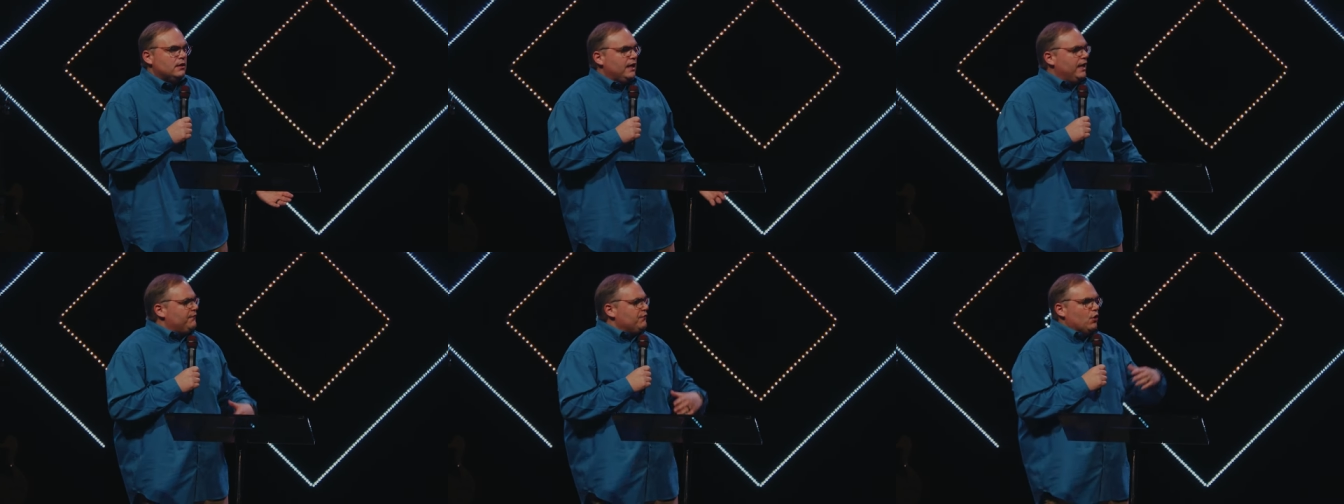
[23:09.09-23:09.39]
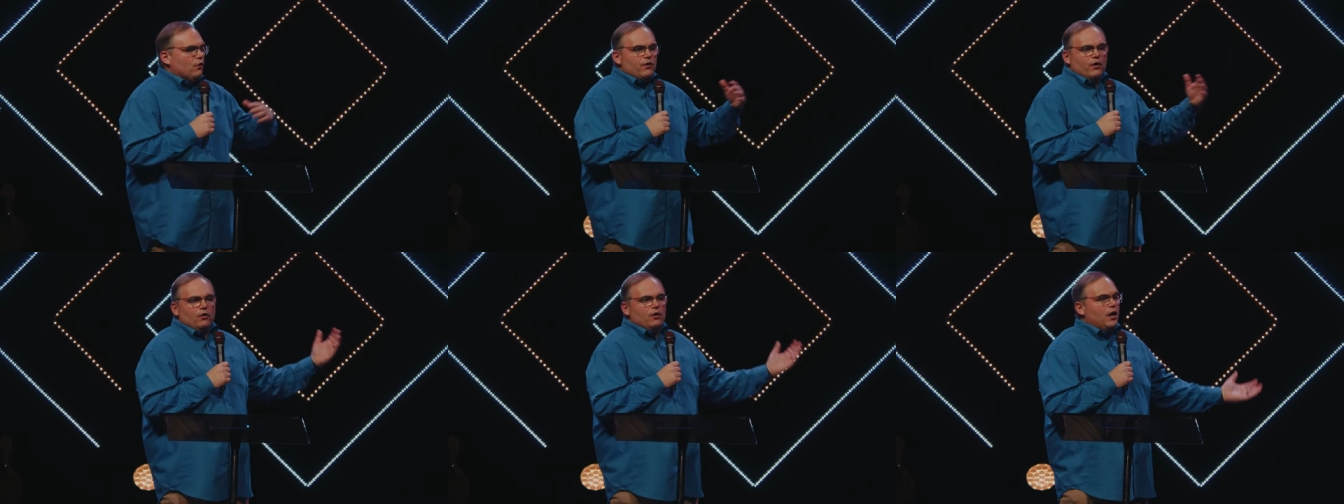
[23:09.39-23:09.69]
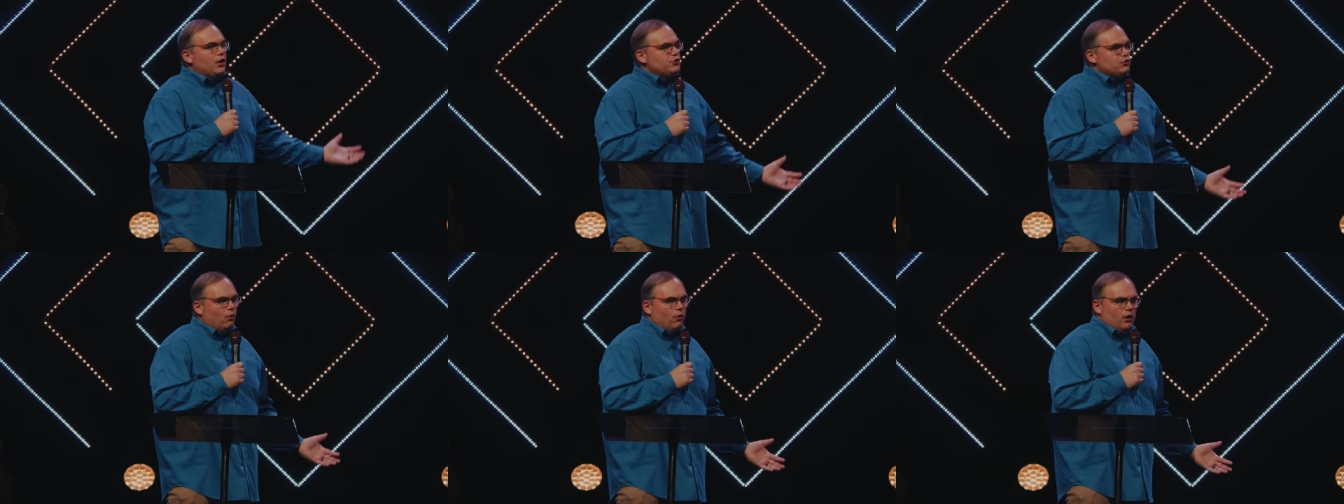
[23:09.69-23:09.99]
Even though they're
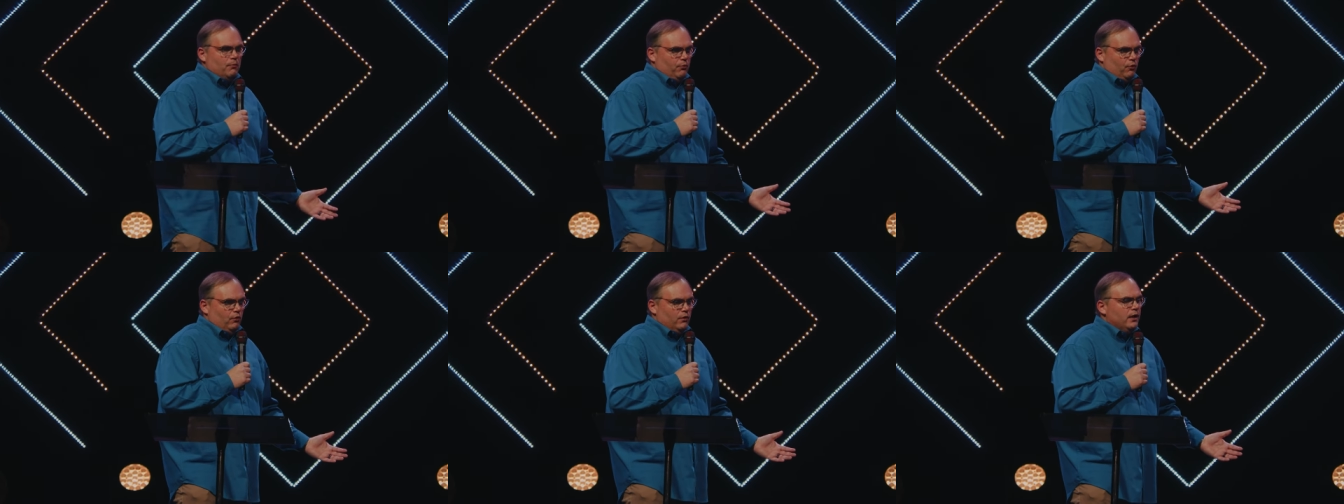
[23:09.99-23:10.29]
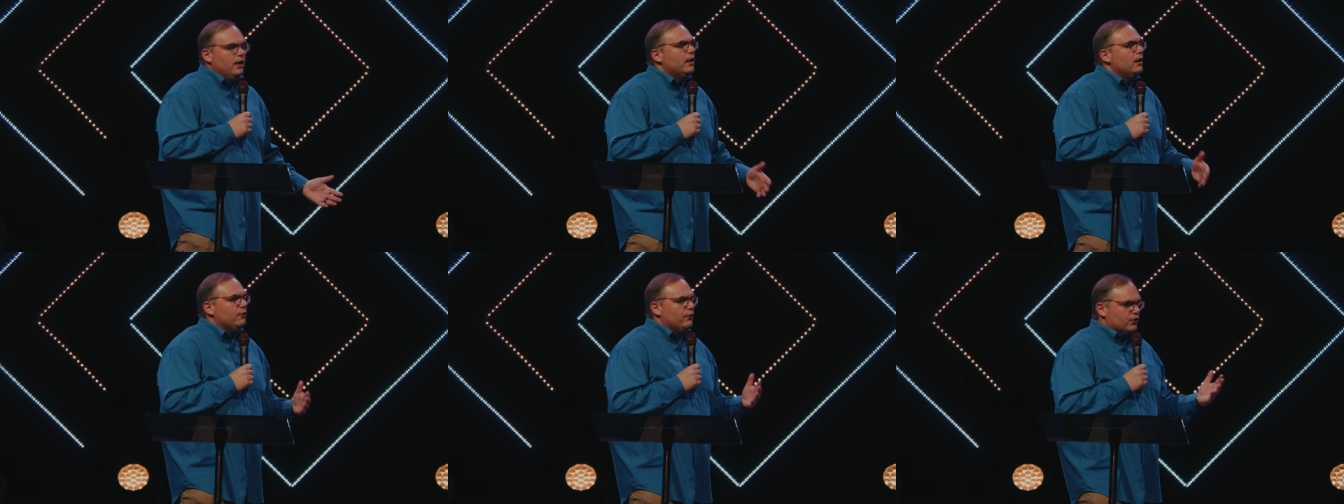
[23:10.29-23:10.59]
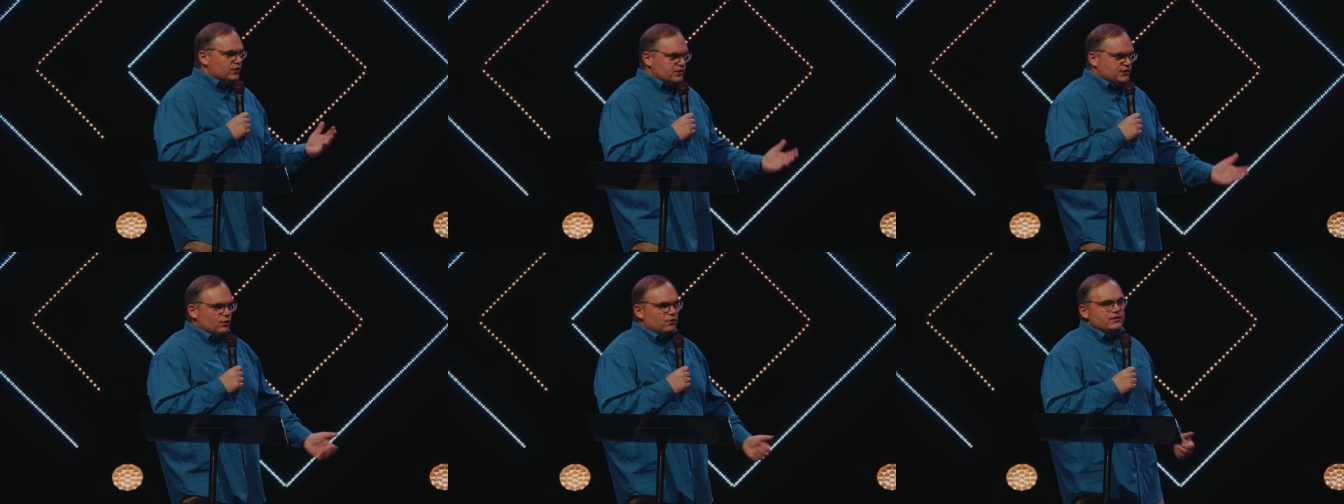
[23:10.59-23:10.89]
adorable, they're
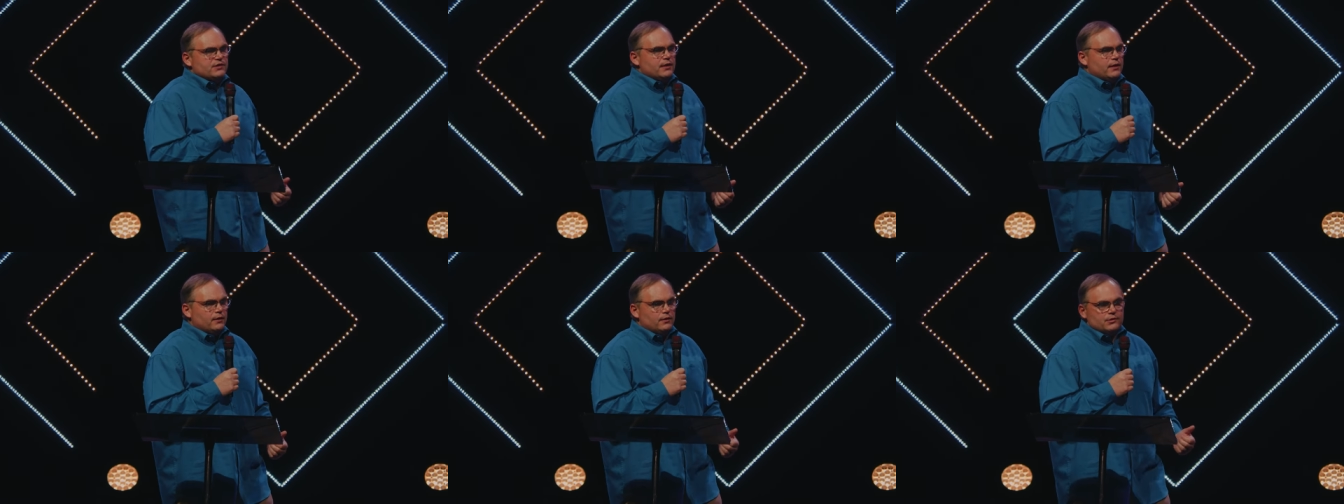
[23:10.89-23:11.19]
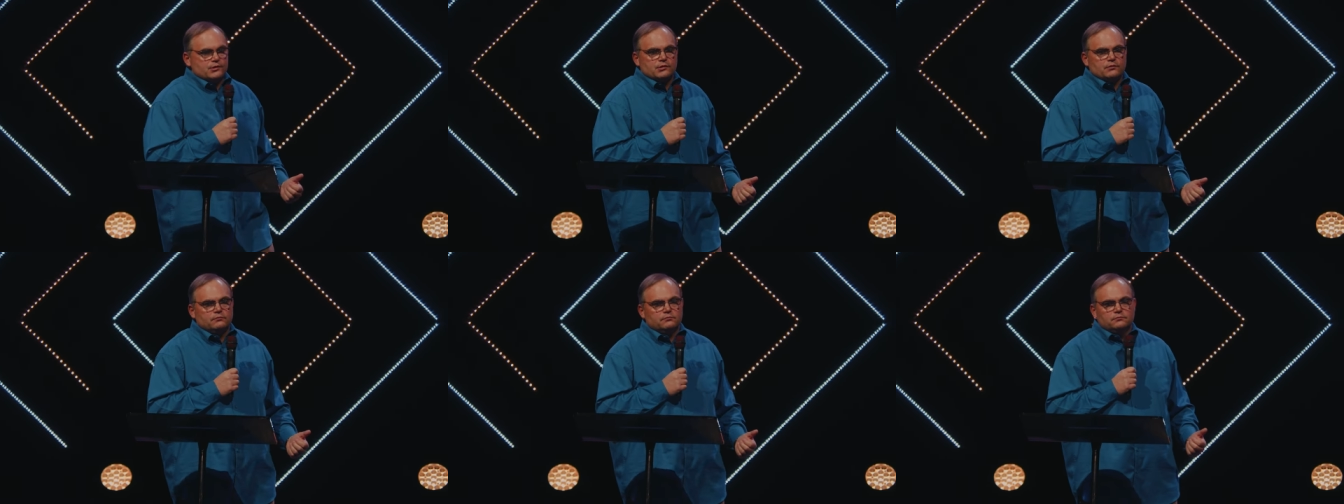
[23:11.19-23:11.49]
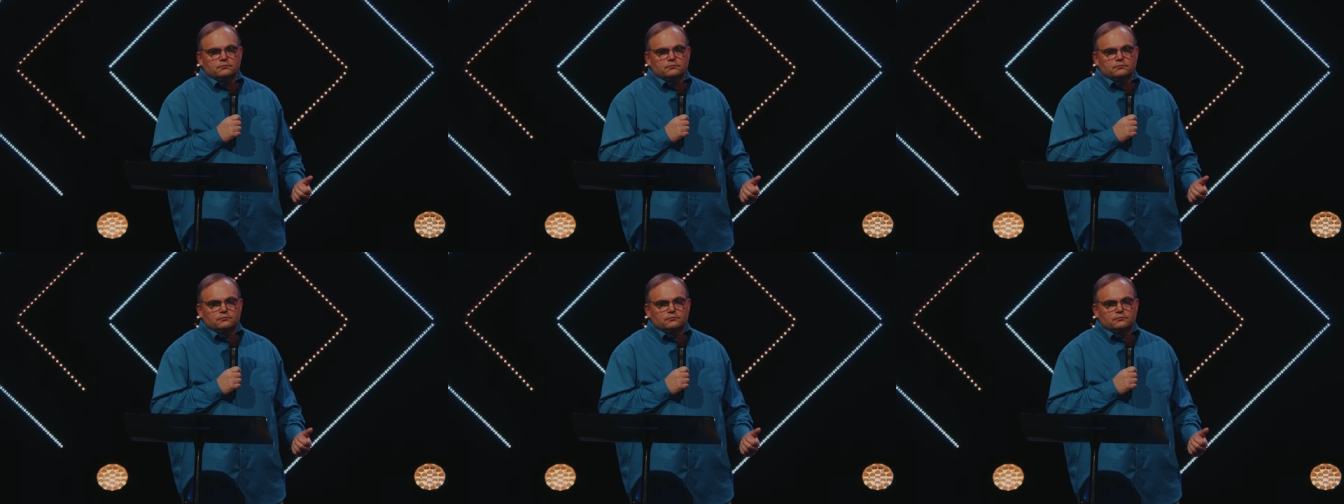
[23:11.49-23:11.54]
still sinners.